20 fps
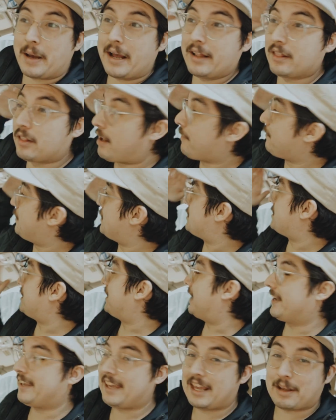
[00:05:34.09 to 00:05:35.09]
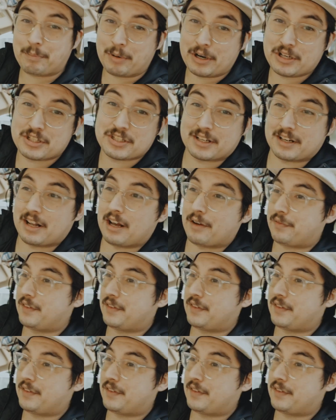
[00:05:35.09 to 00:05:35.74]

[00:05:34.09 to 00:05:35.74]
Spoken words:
I love this thing. I can't preach it enough.